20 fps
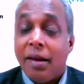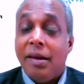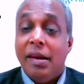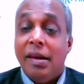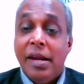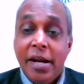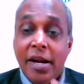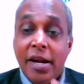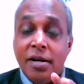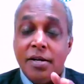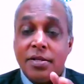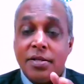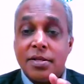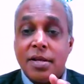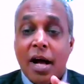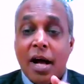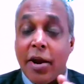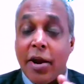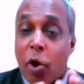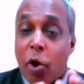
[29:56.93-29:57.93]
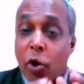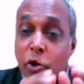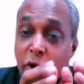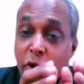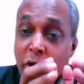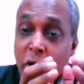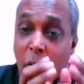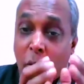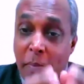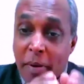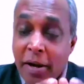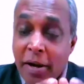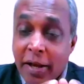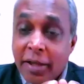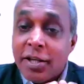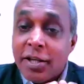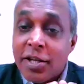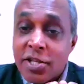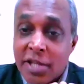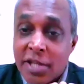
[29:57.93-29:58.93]
Leaders are not only
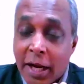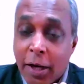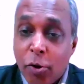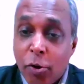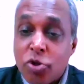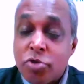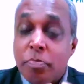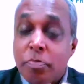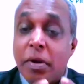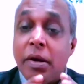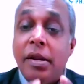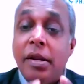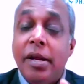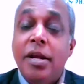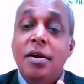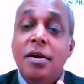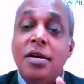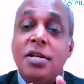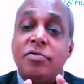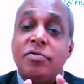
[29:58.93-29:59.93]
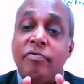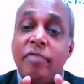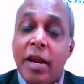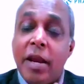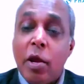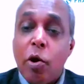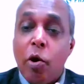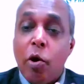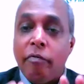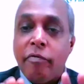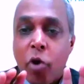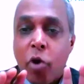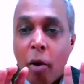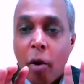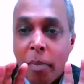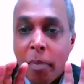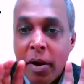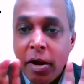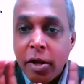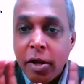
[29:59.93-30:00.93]
operating in silos, but leaders very often
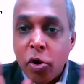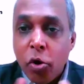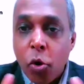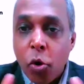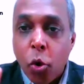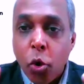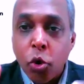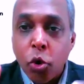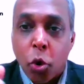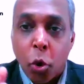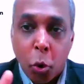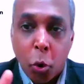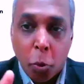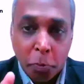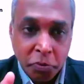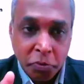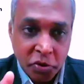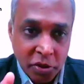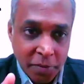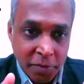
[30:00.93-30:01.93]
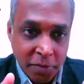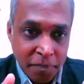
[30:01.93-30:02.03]
operate in known groups.